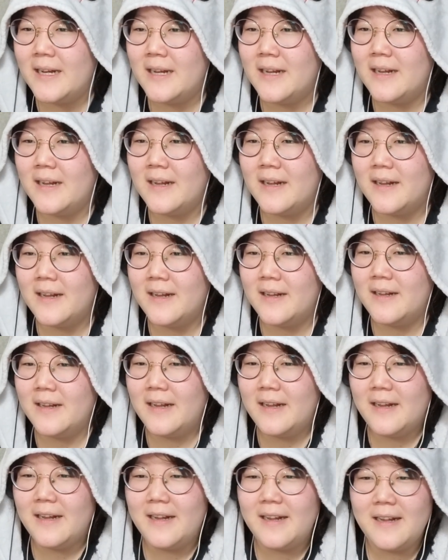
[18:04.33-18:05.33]

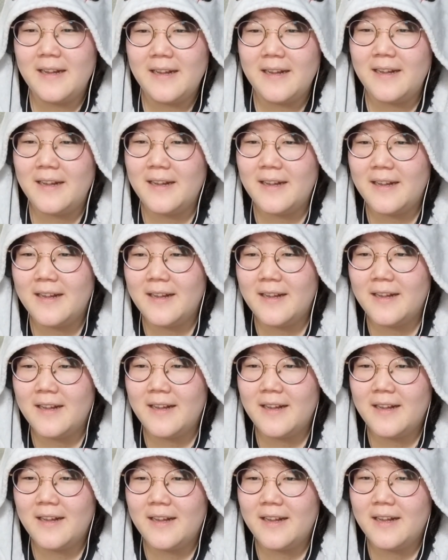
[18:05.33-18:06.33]

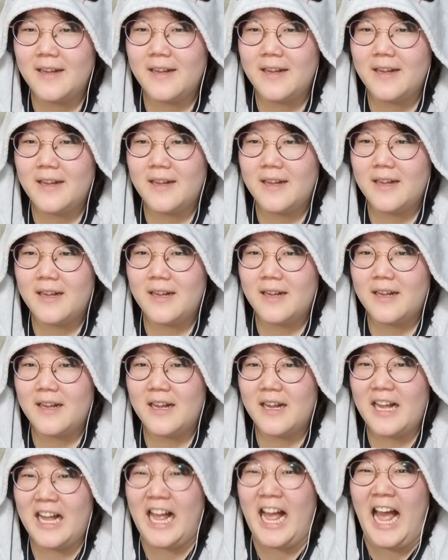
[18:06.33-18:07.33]

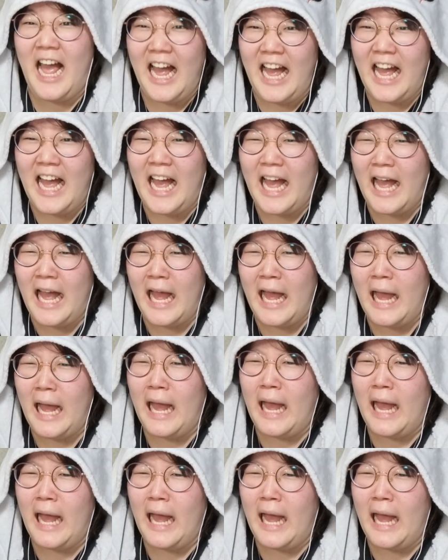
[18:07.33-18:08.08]
(no one is talking)